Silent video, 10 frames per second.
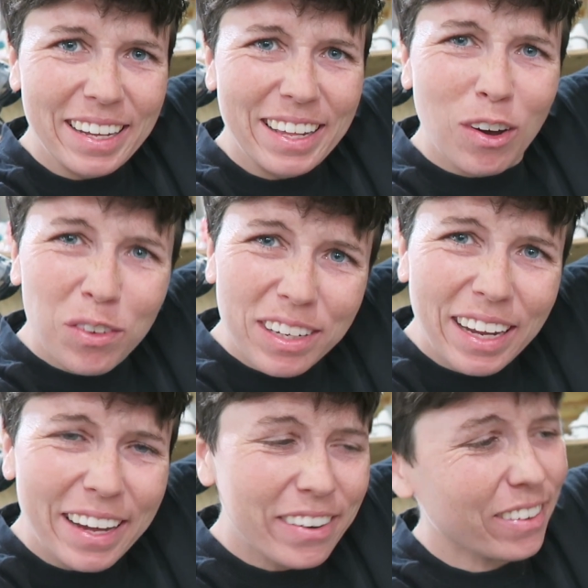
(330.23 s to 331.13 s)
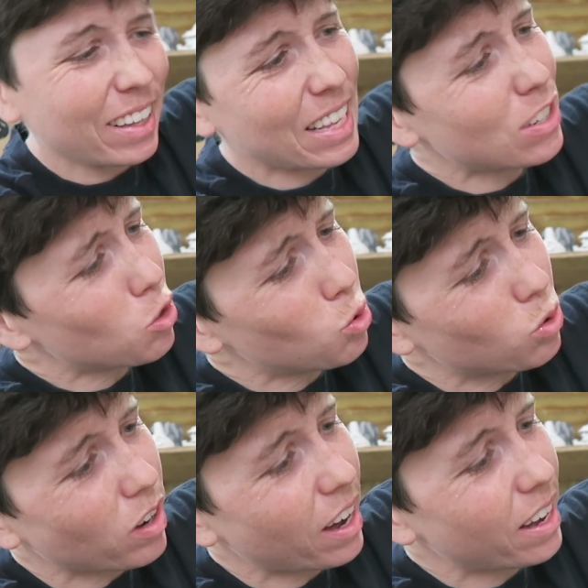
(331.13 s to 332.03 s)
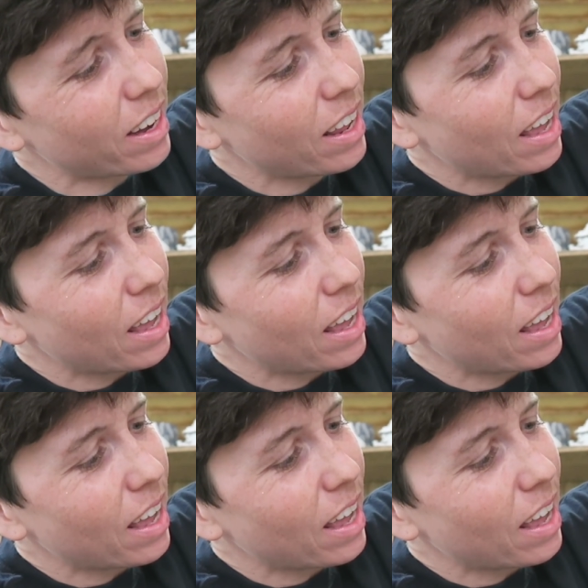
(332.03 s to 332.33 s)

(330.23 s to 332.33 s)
It holds a lighter, like that's cool, right?